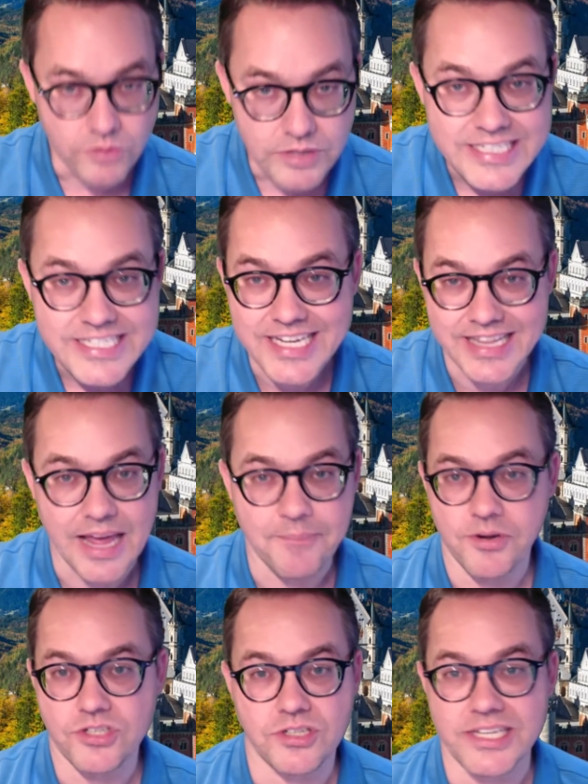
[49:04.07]
list it in that
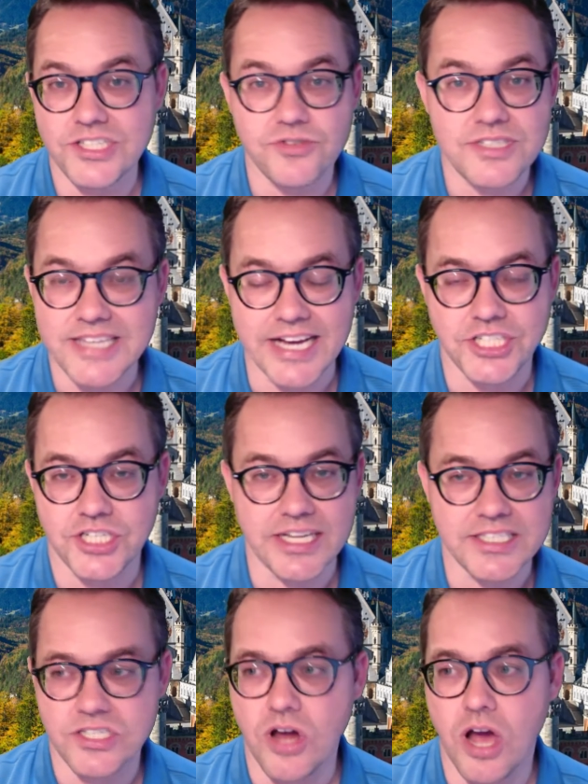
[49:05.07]
personal history section,
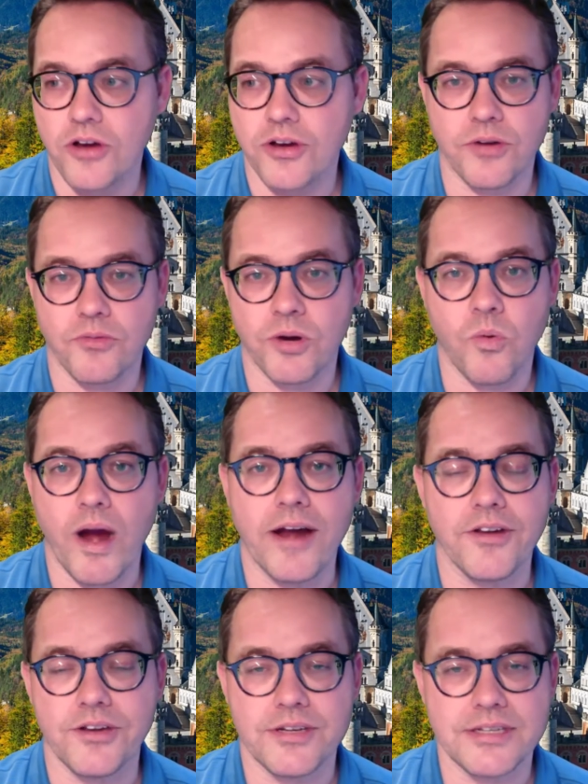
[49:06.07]
it's not going to
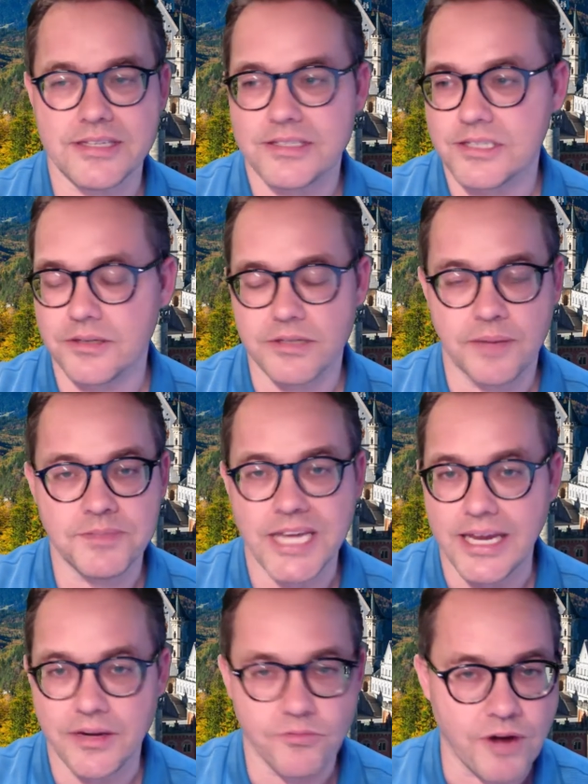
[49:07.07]
require you to, to
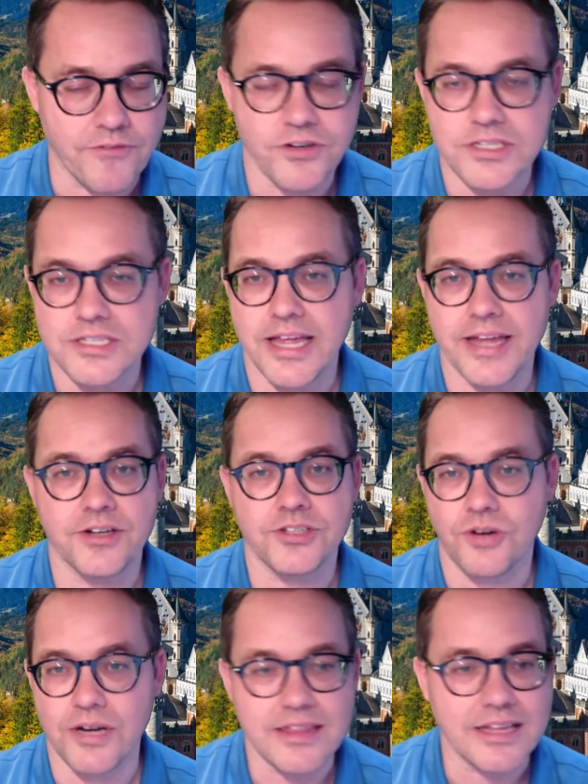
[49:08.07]
obtain reference
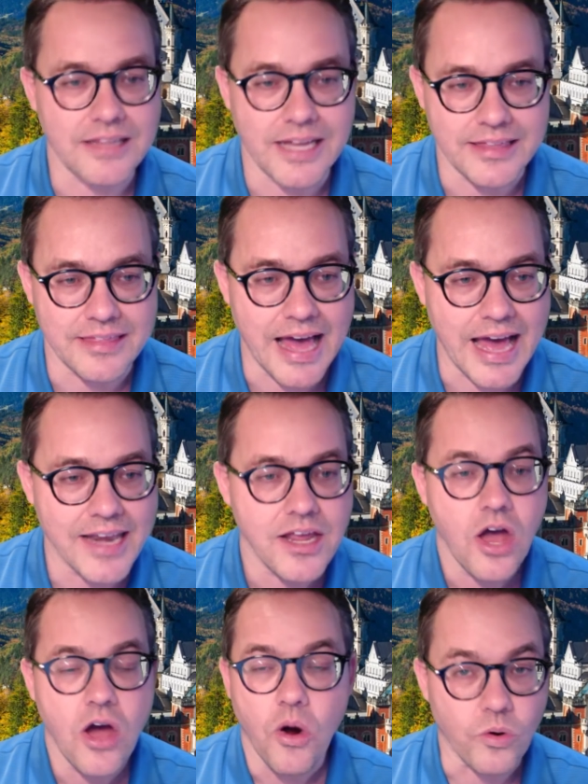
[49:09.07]
letters or anything like that,
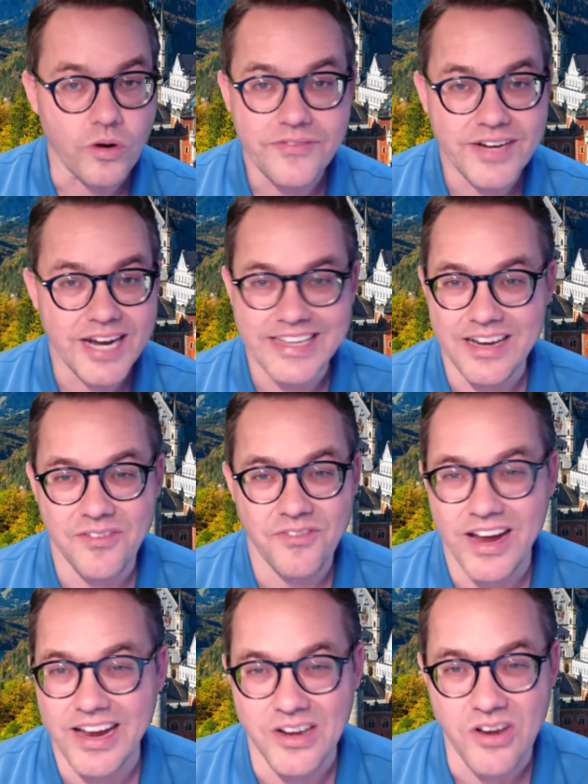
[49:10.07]
or even
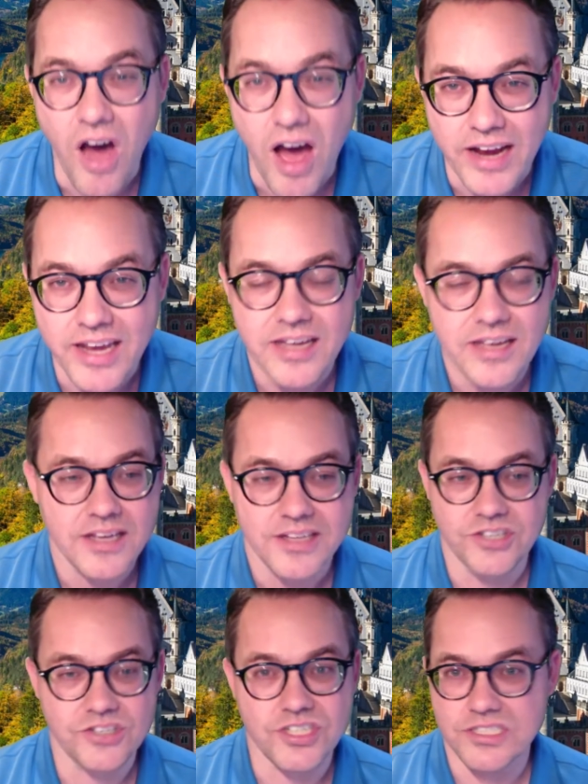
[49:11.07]
identify a knock.
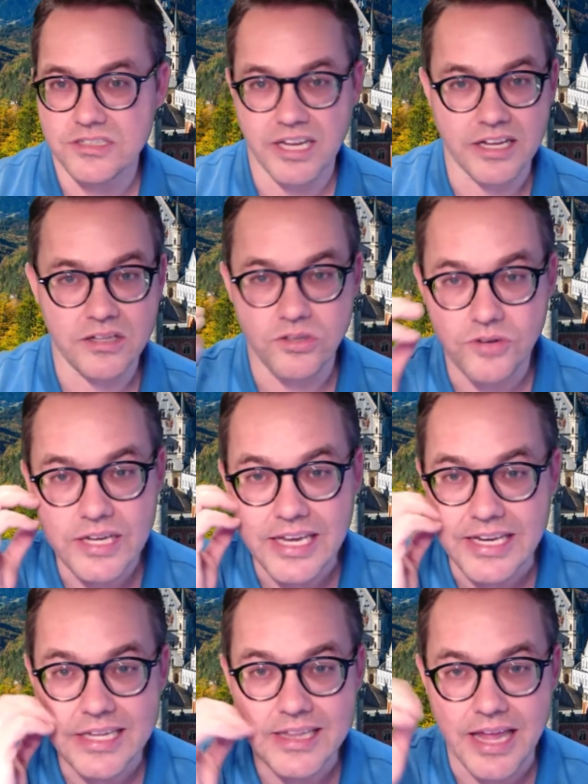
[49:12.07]
You're just including
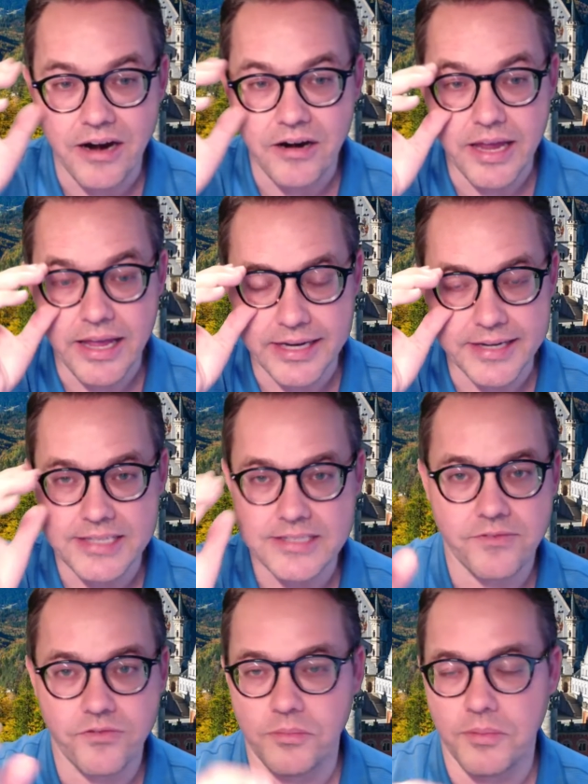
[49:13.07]
it in there, and it
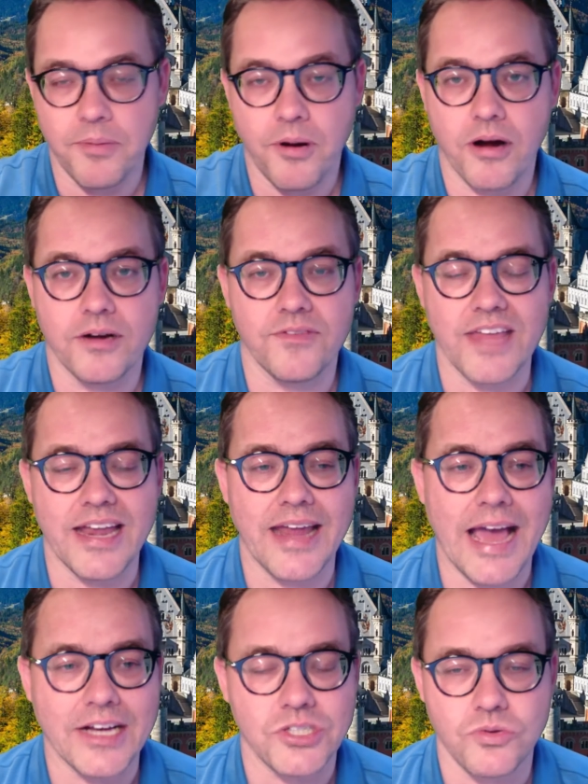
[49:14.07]
doesn't form a part of that
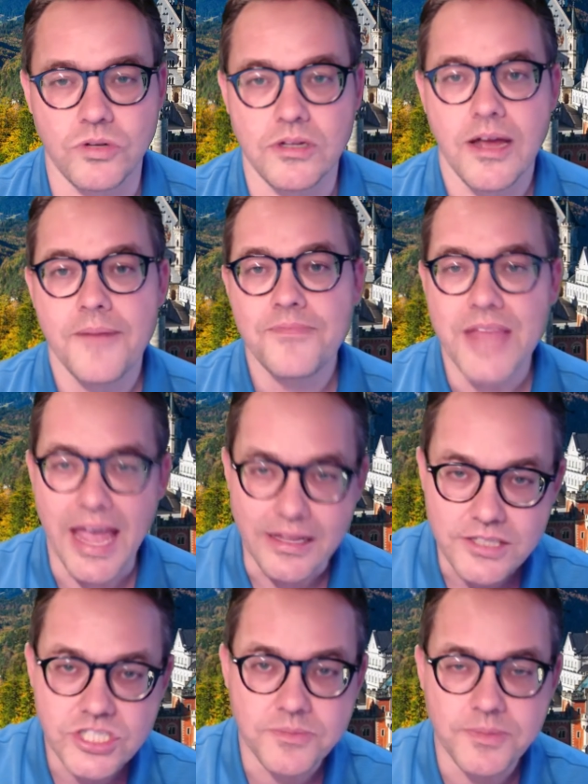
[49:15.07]
actual
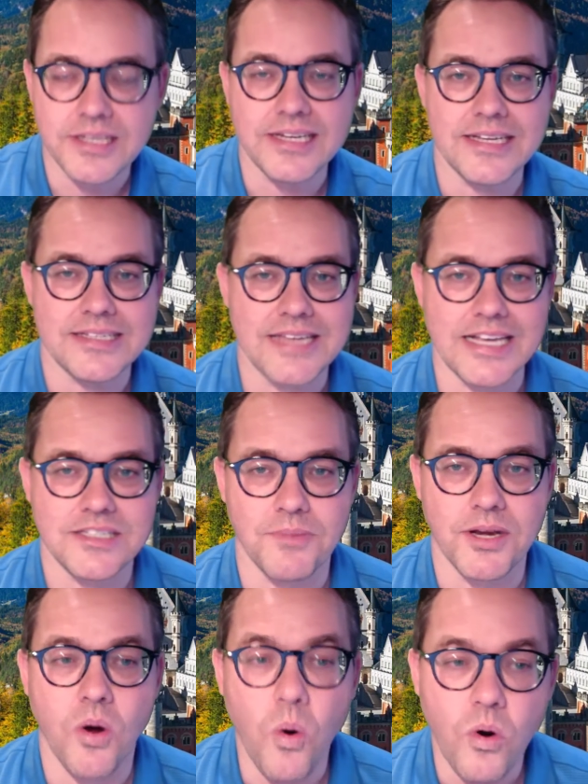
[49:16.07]
eligibility
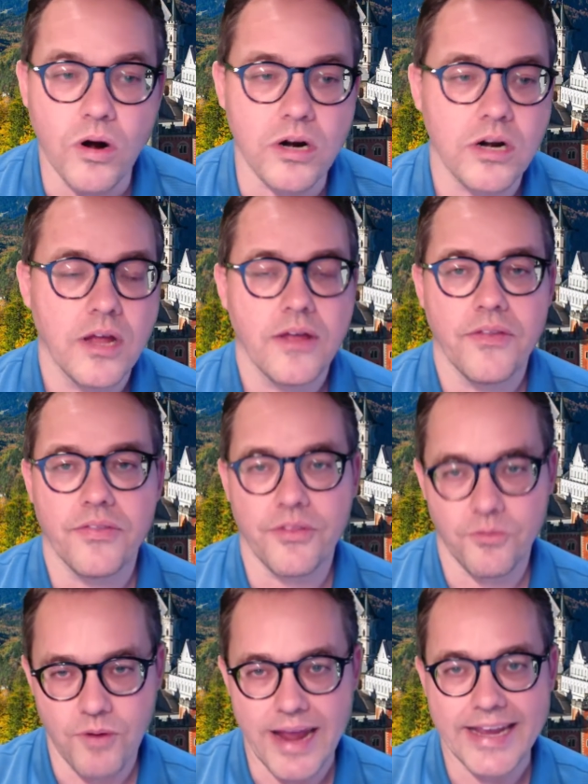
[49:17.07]
assessment or
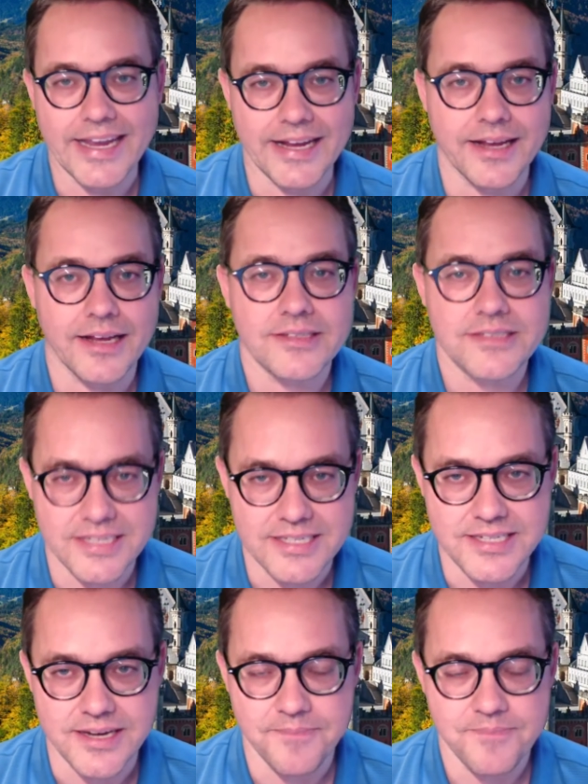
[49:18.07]
the ranking
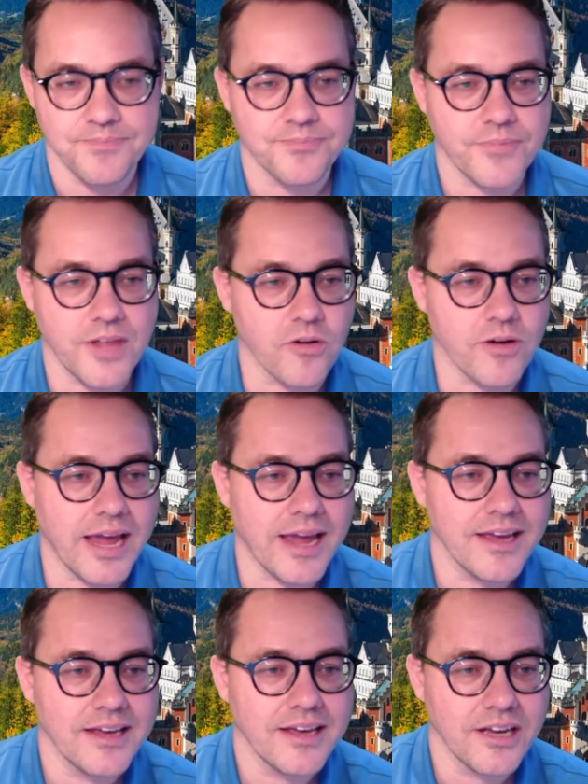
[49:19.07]
system,
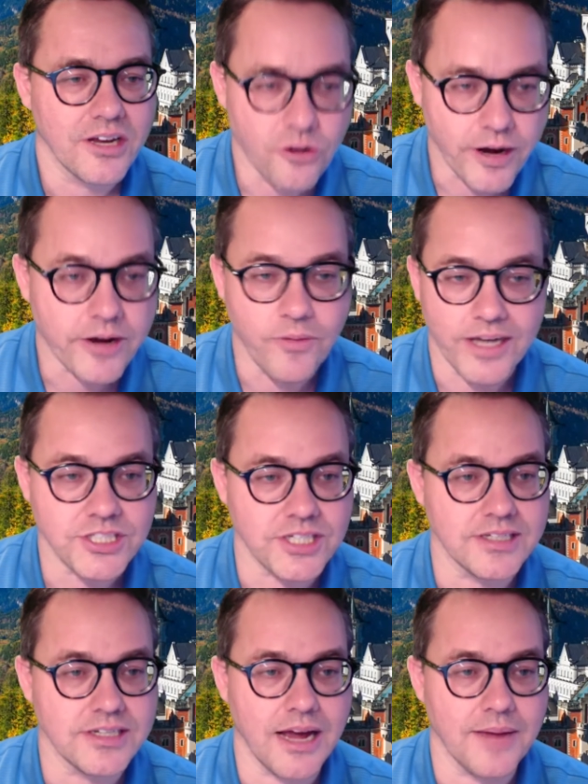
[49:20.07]
okay? Great
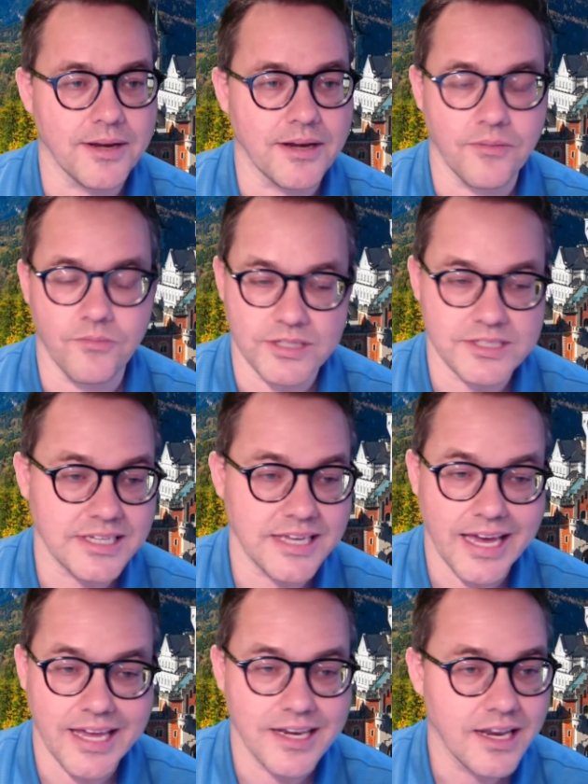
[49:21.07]
question, Diamond. And once
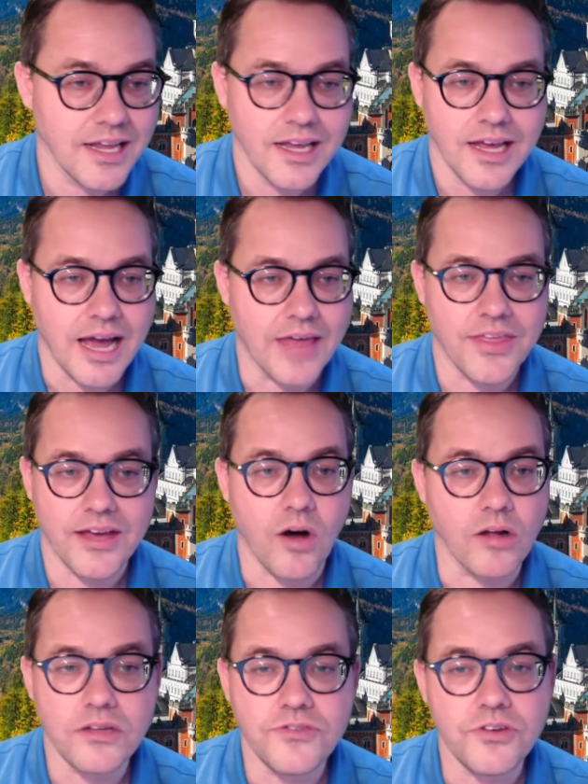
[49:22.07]
again, I think
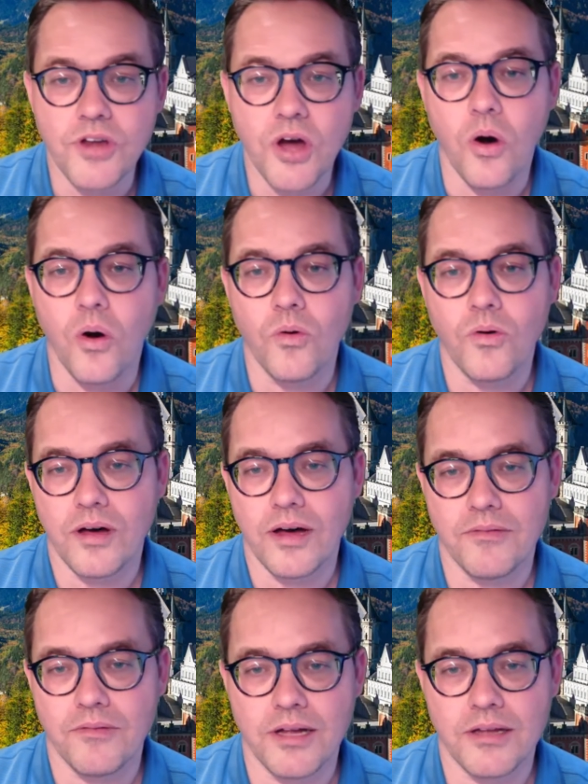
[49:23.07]
all of you know,
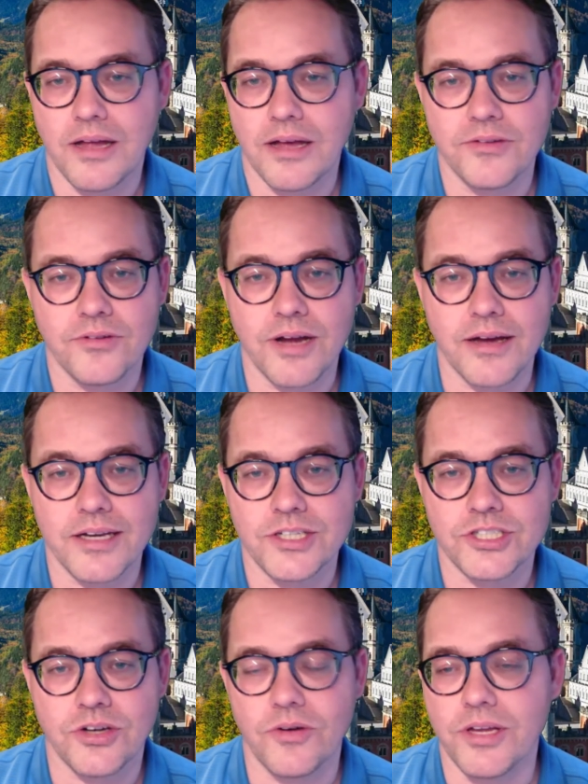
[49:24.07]
well, you know what, I'm going to show